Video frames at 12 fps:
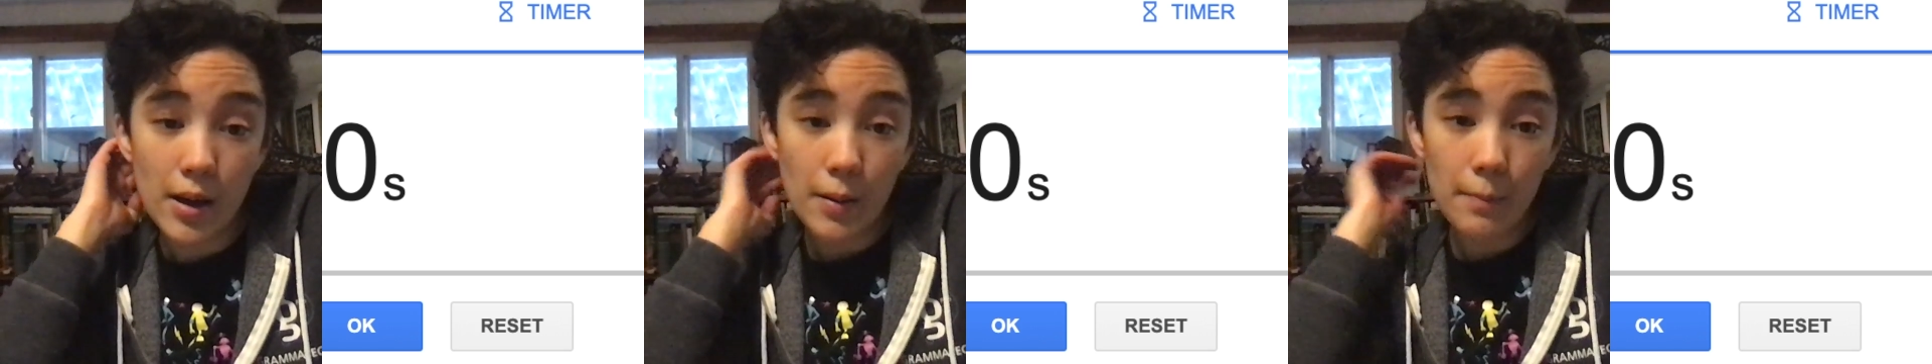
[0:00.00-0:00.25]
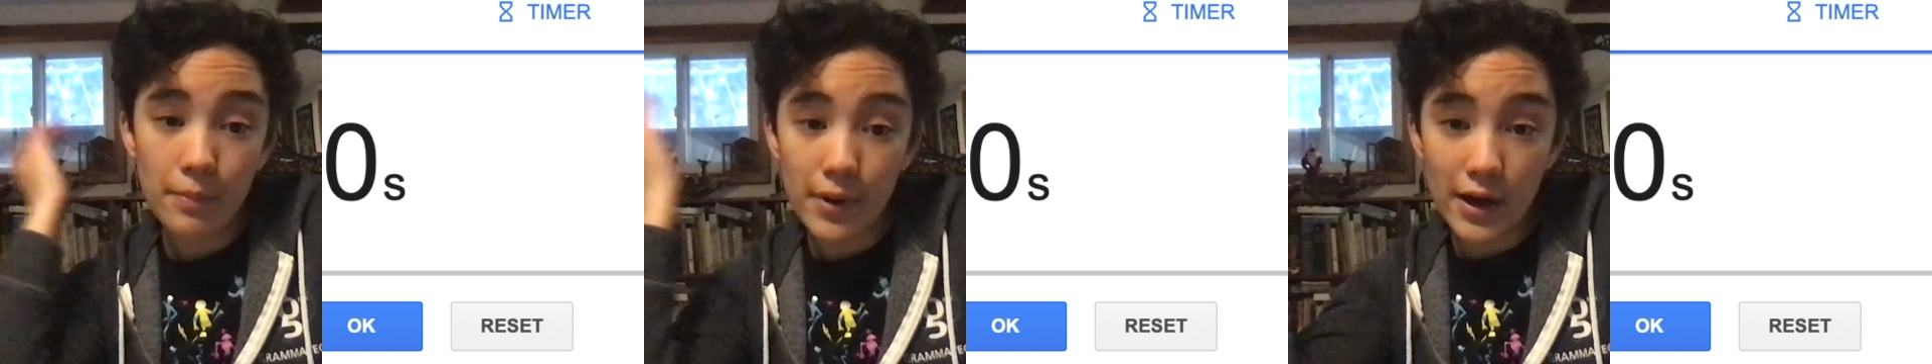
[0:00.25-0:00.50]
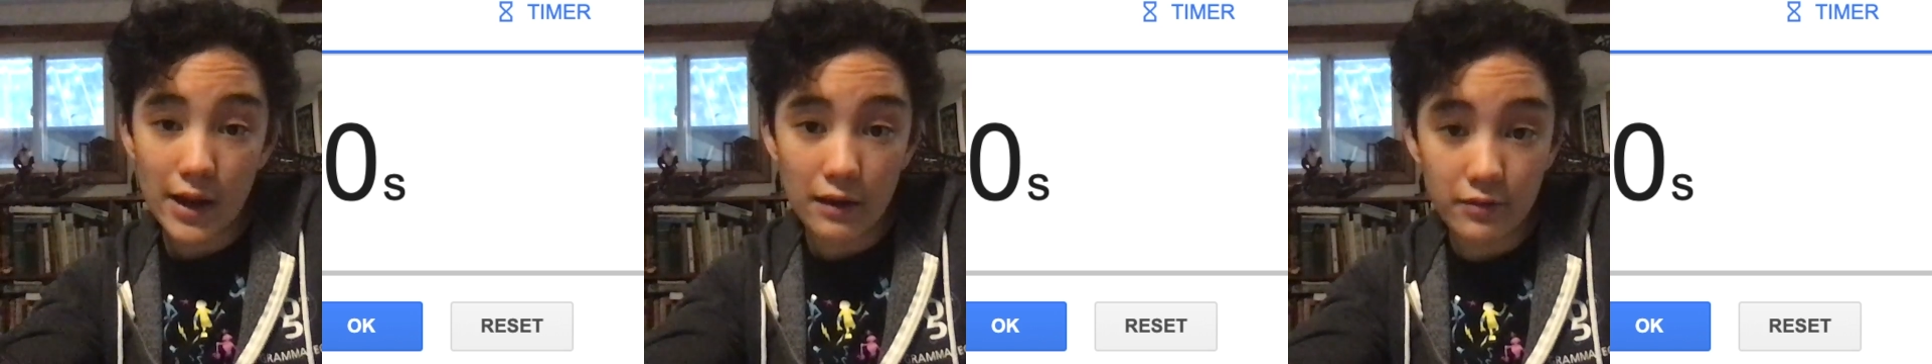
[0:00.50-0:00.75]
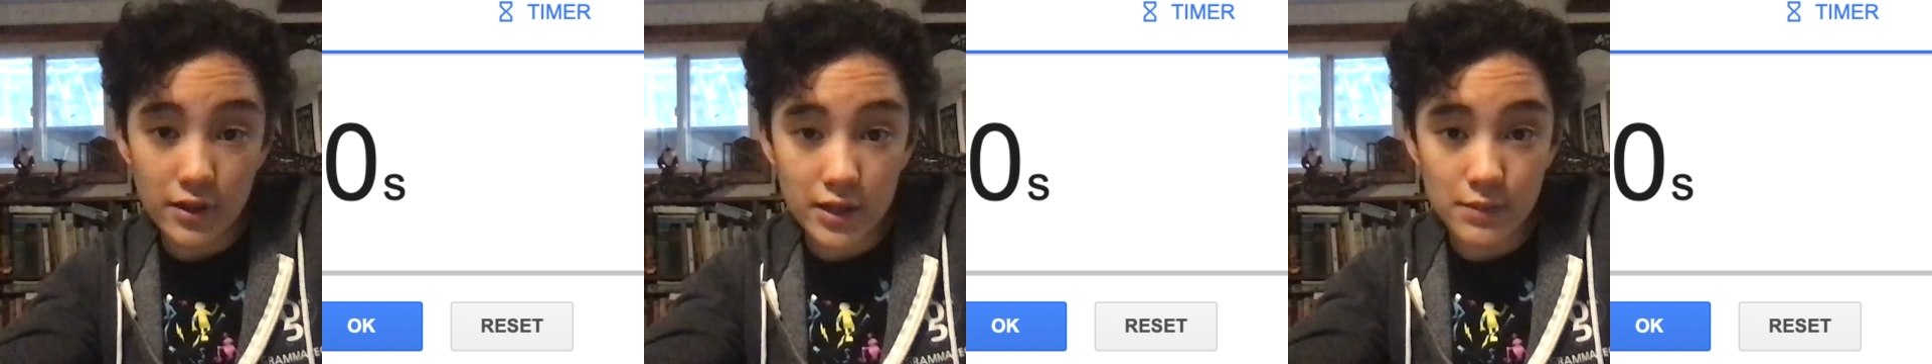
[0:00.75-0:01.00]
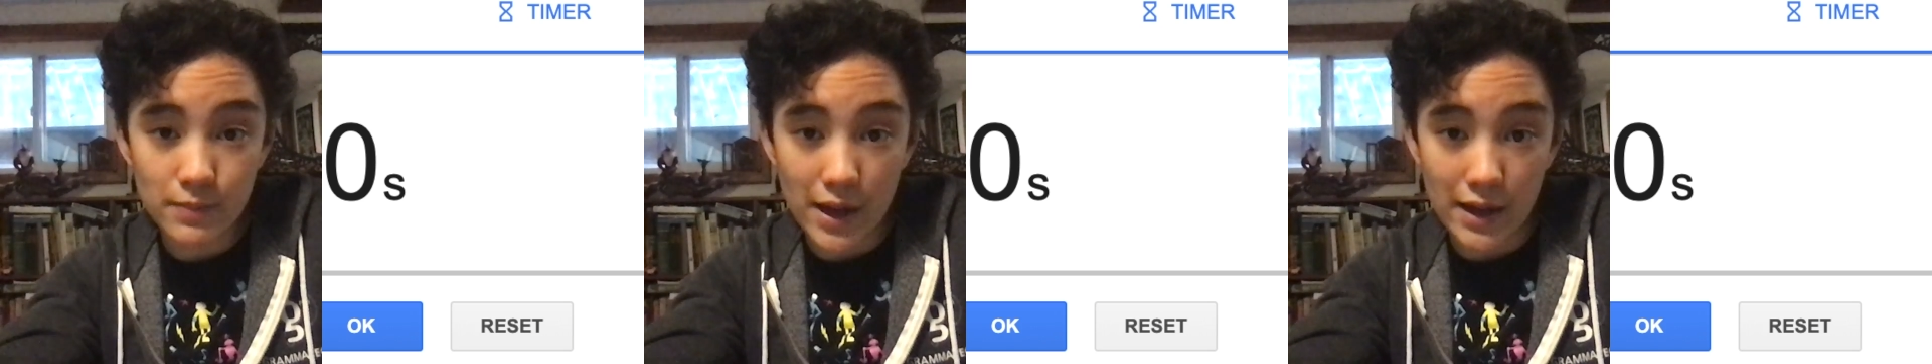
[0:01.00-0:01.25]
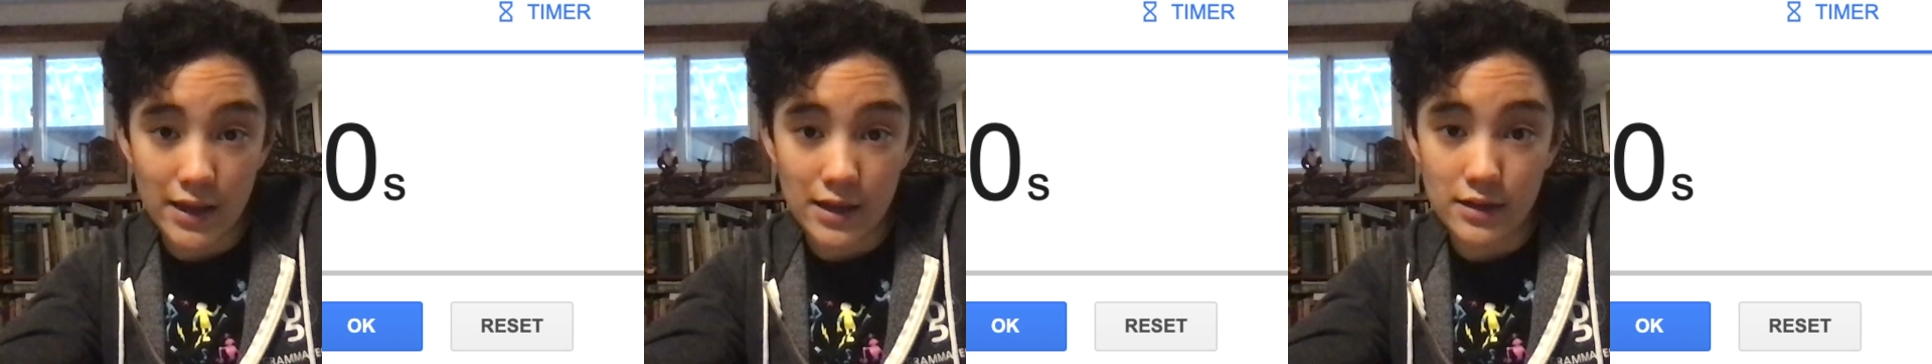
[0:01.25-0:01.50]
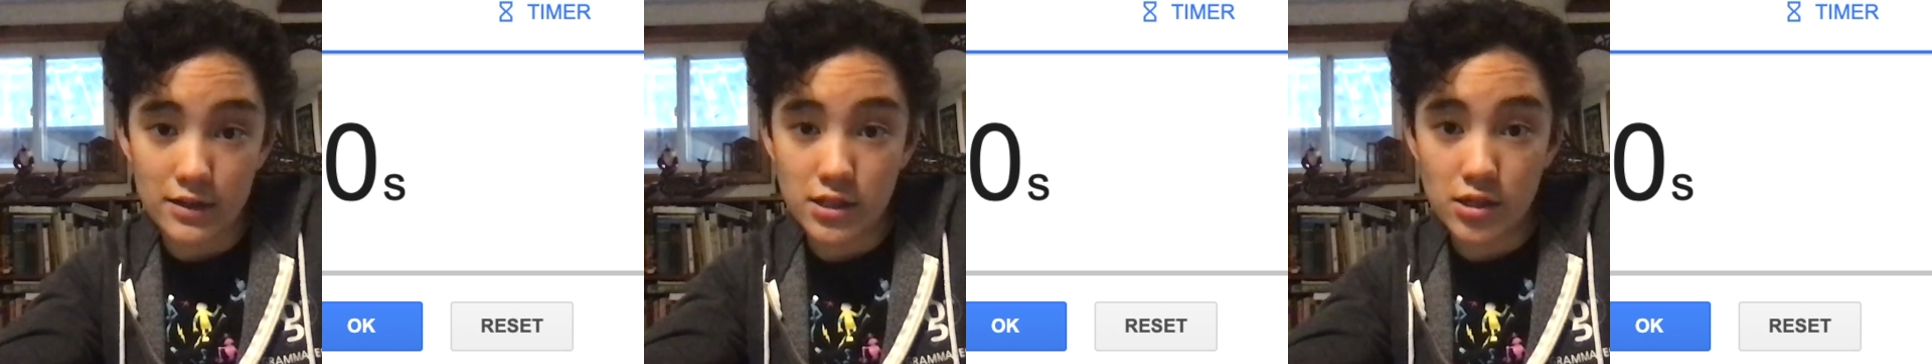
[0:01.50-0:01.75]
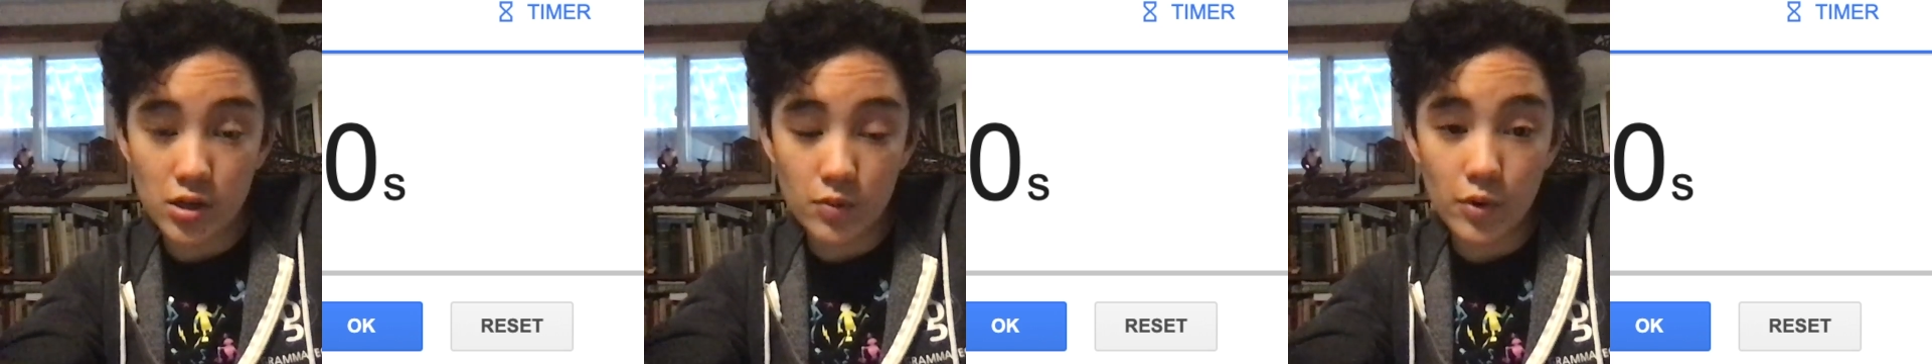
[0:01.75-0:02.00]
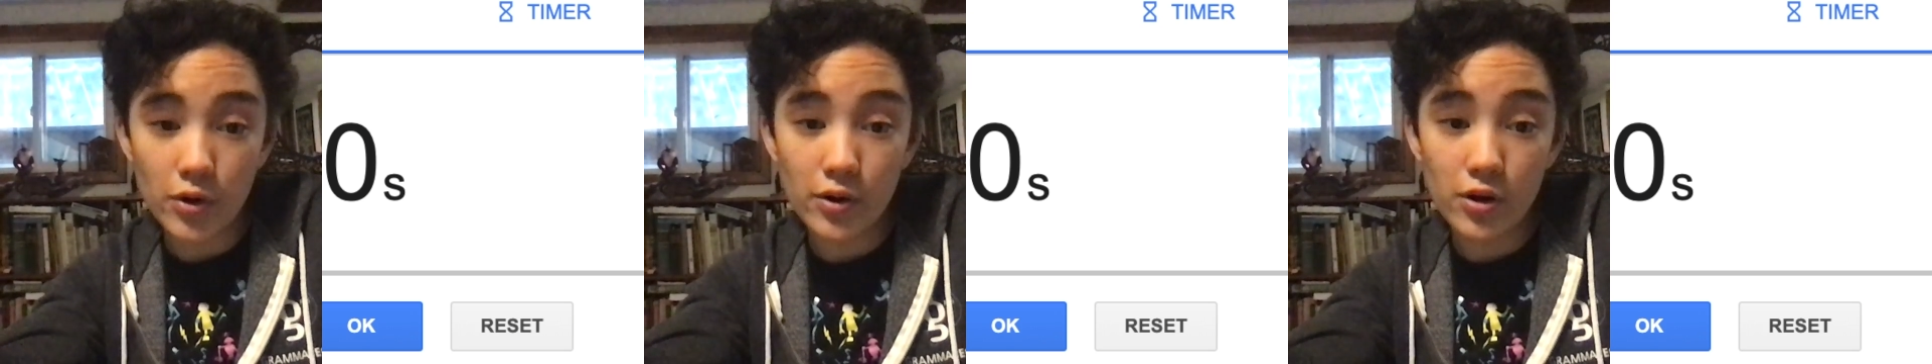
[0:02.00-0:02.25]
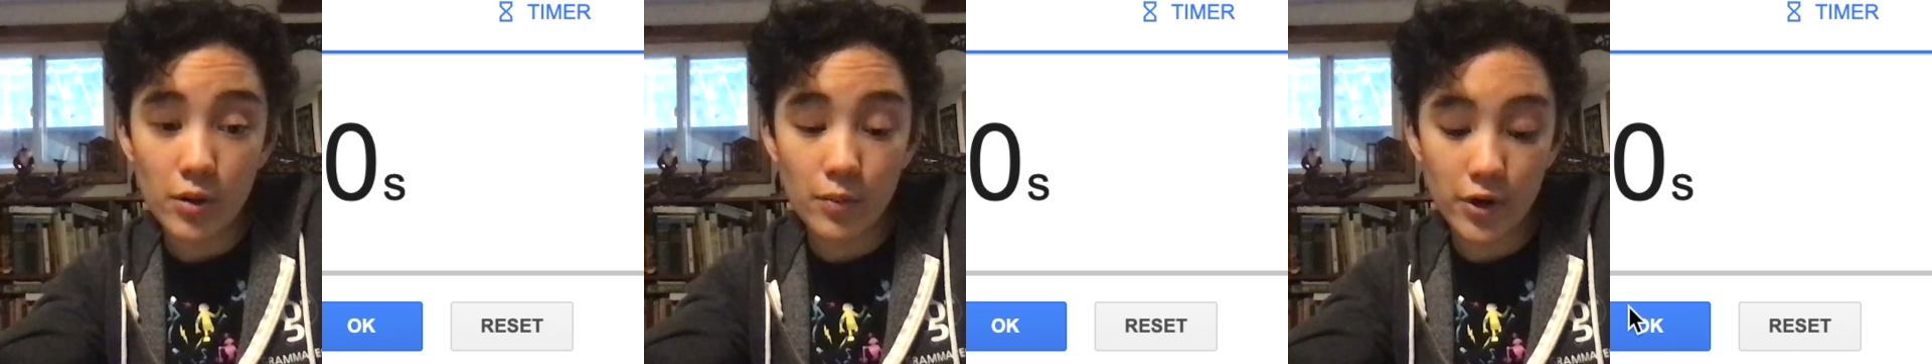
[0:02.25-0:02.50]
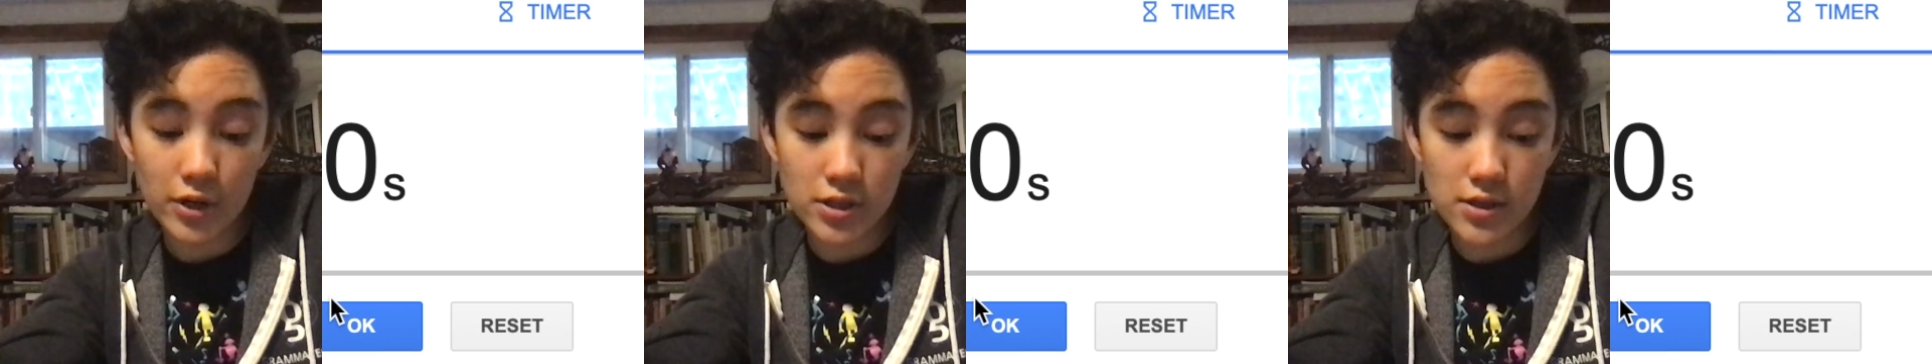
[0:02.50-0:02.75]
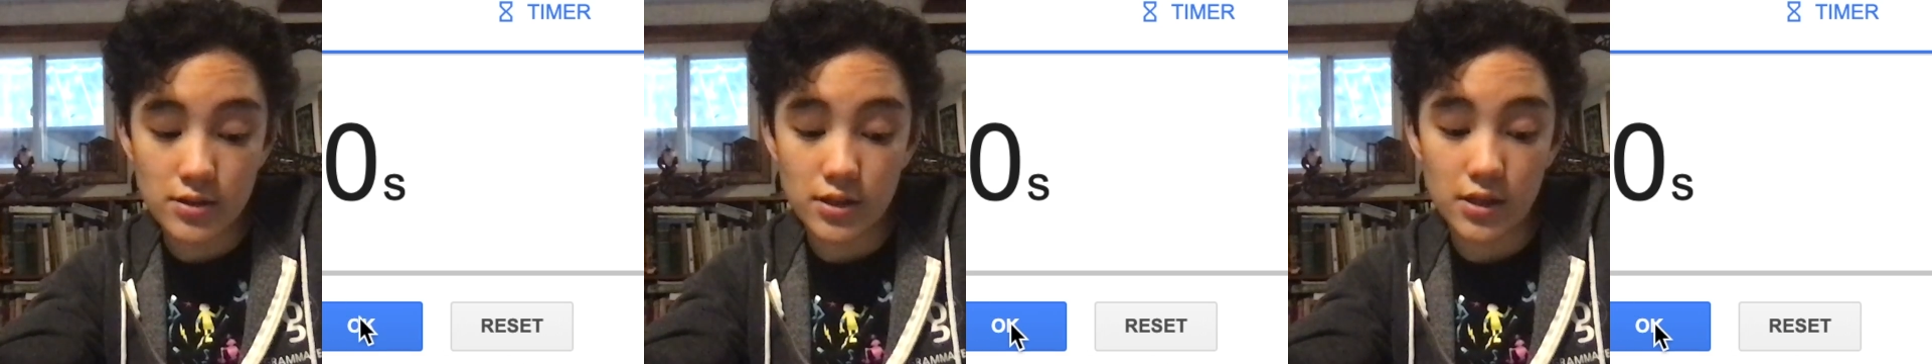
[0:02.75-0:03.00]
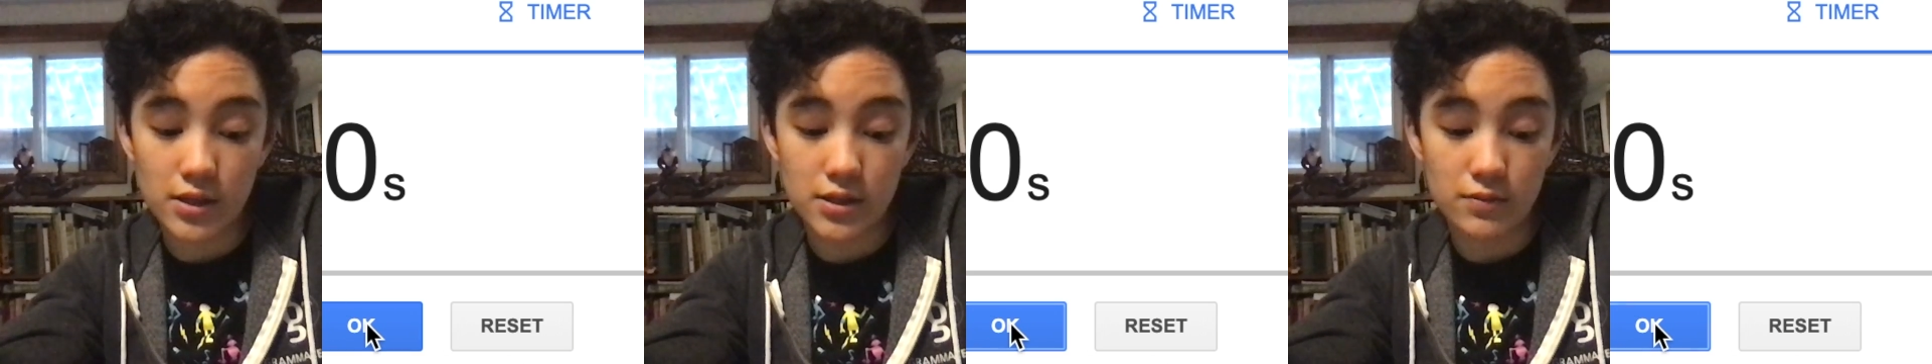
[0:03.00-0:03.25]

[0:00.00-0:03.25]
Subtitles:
But everything's back in, so no more excuses.